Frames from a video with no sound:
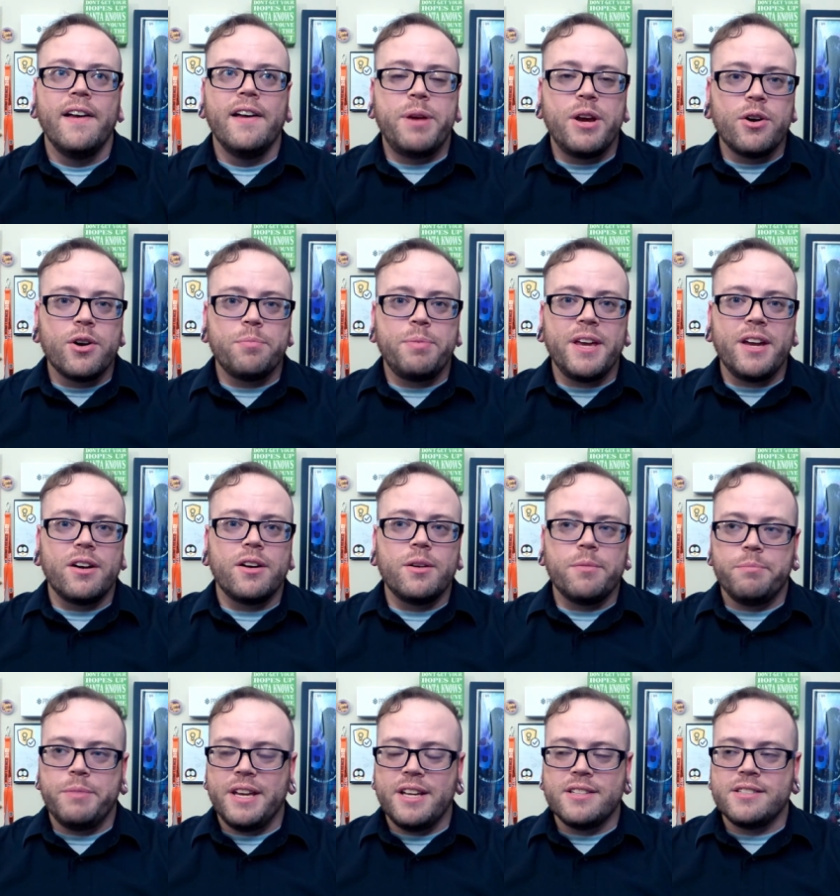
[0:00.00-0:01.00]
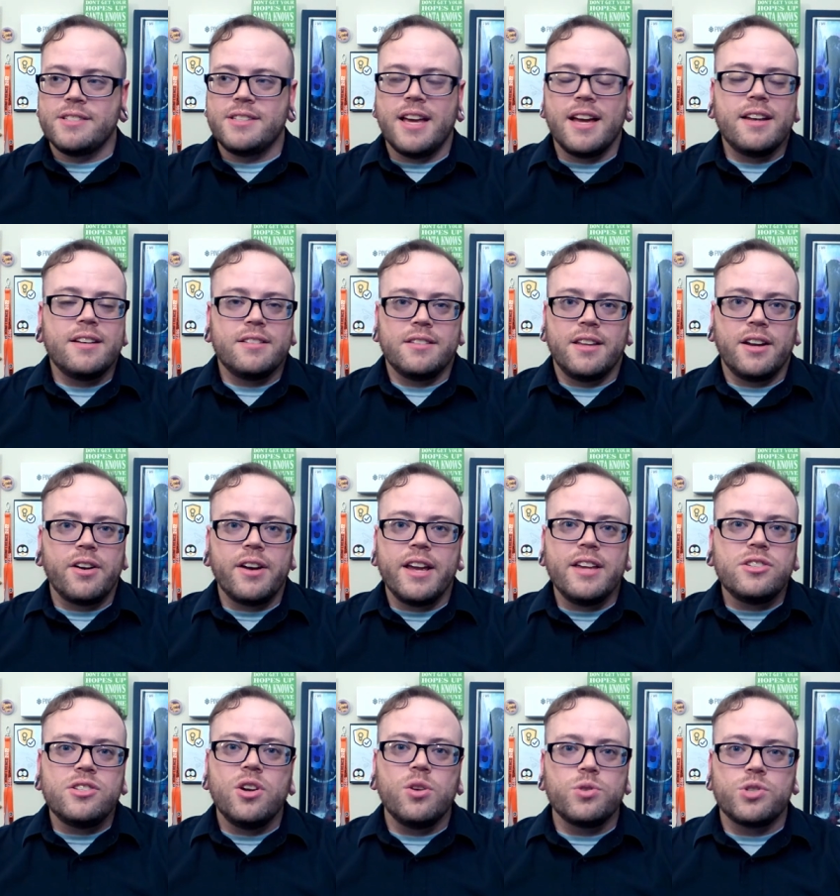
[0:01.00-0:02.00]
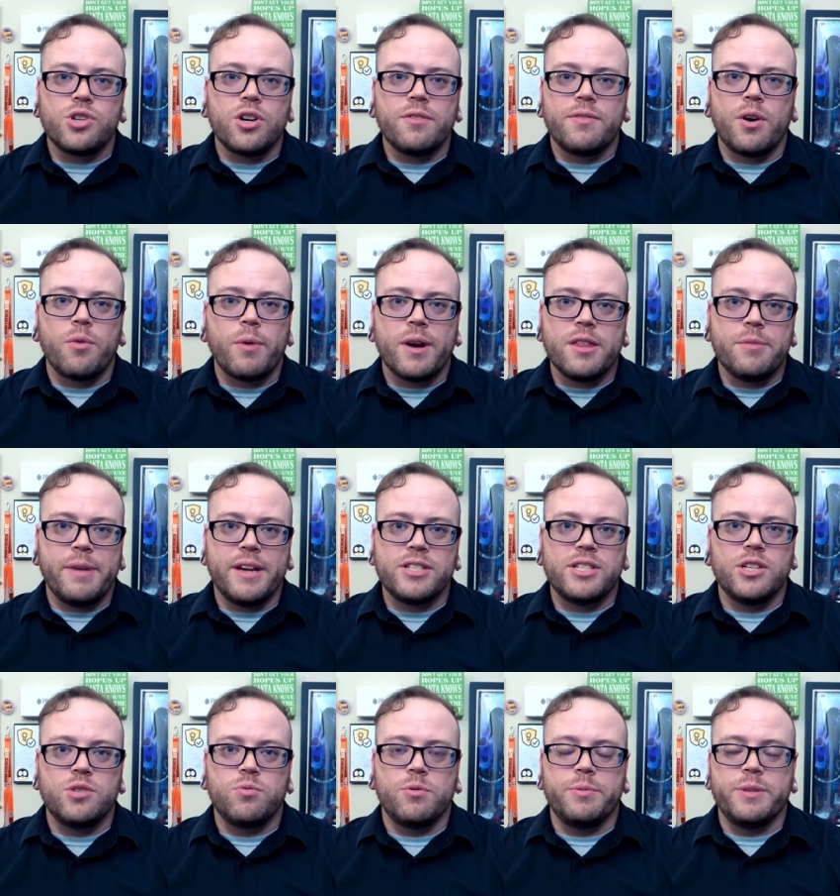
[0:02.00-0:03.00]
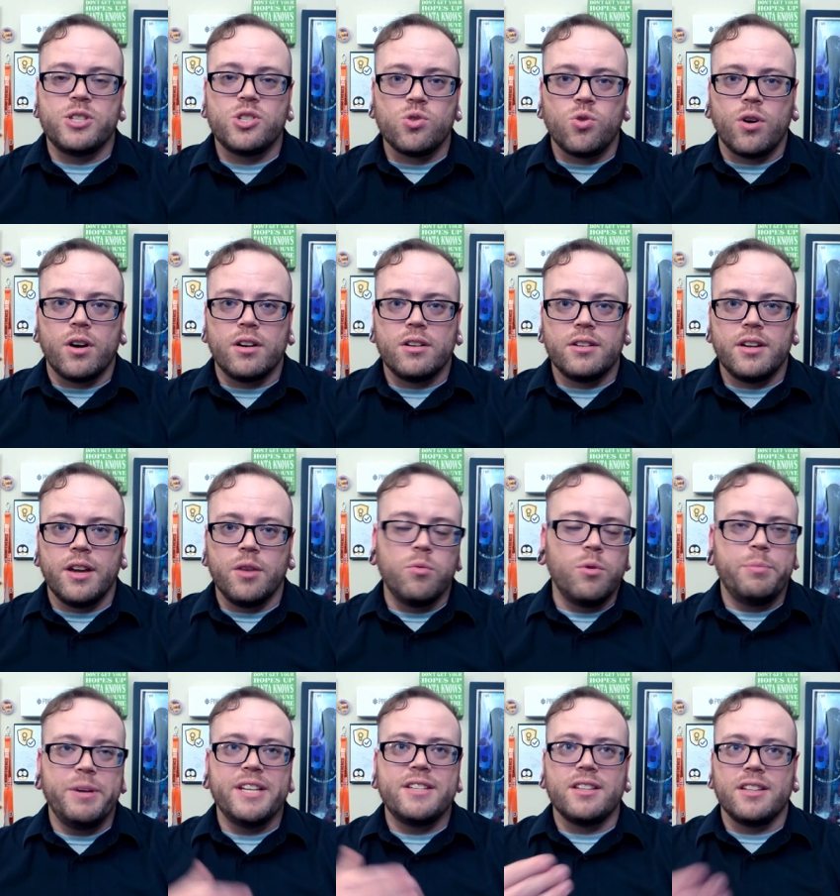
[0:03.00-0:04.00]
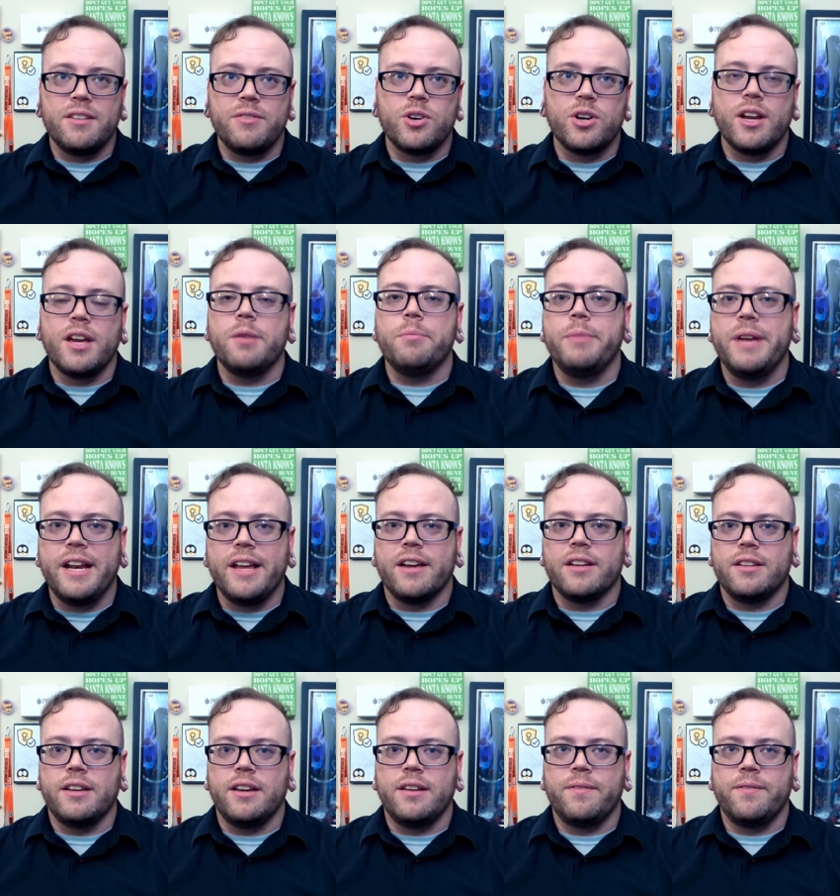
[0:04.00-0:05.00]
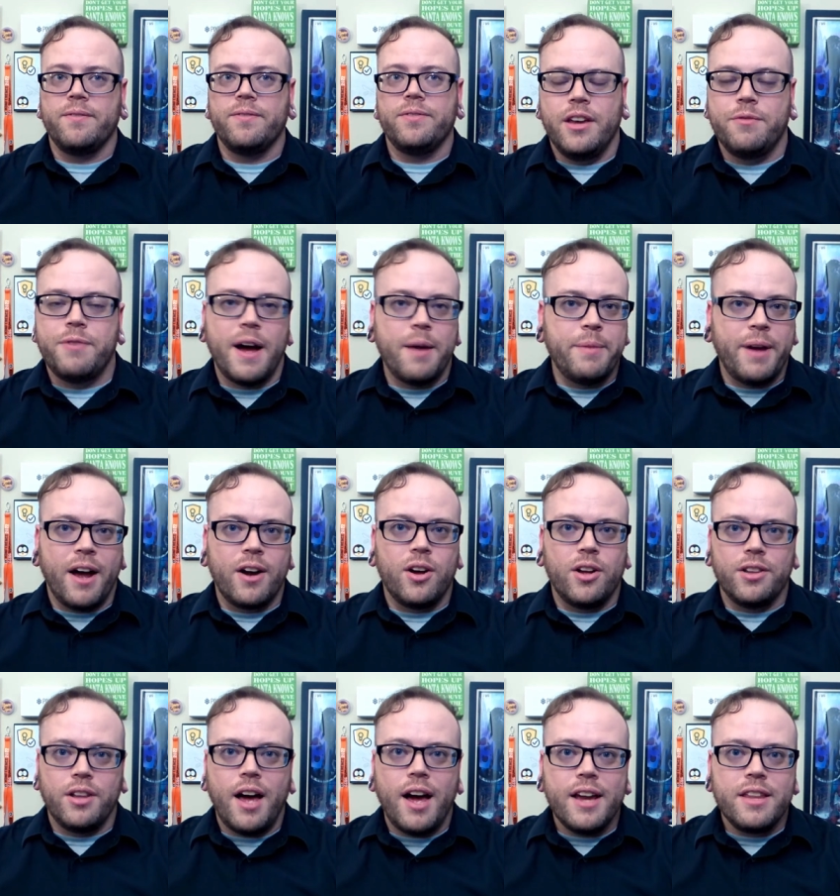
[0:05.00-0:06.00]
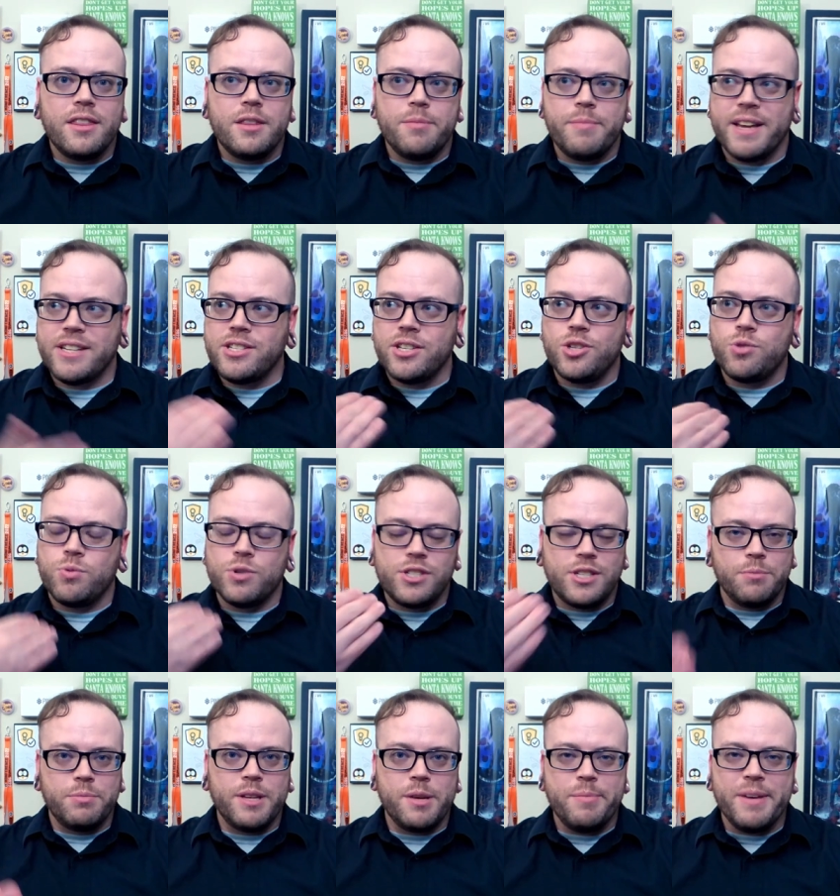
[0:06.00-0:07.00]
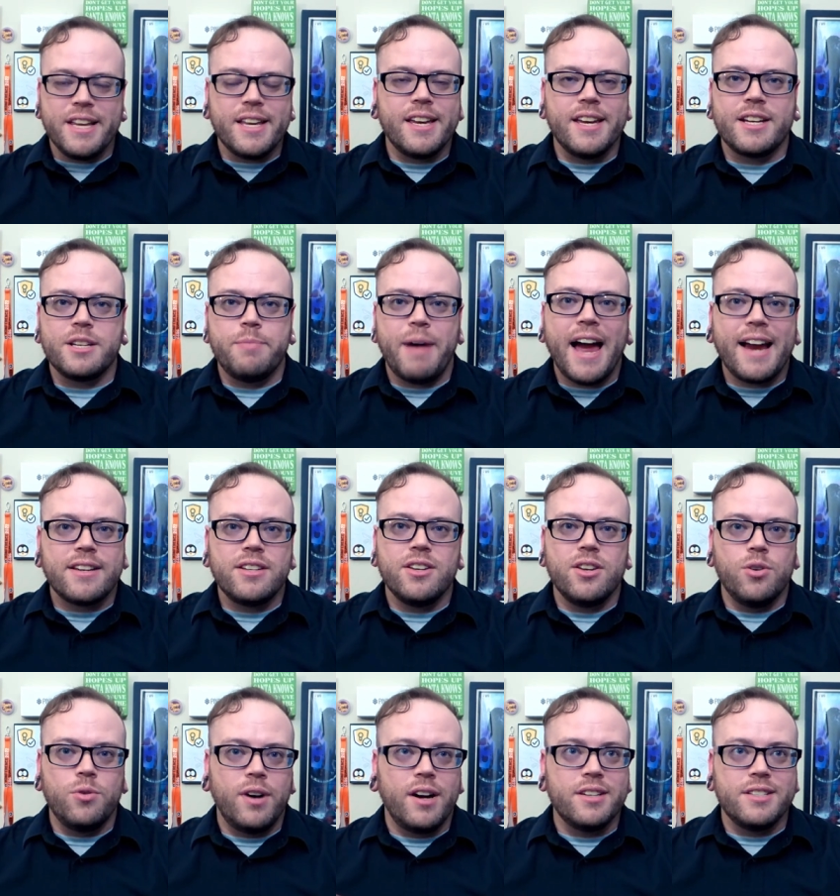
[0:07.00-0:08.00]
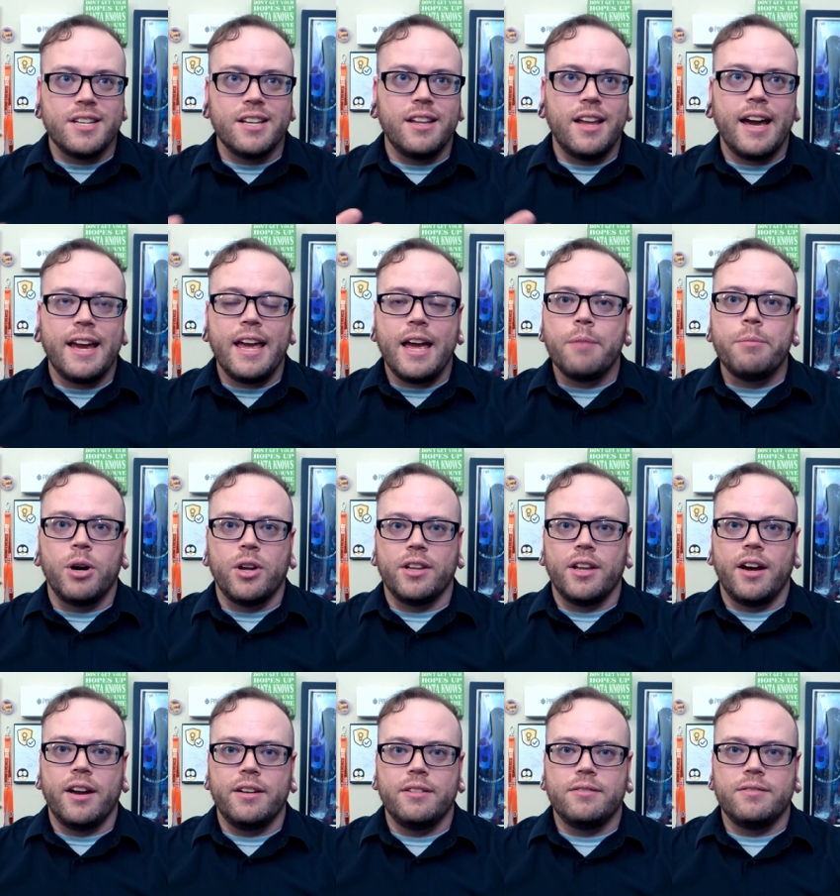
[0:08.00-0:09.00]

peer to -peer means that there is no server where the message will be stored. It will be delivered immediately. If I'm not online, the message will simply be kicked back to you until I am online.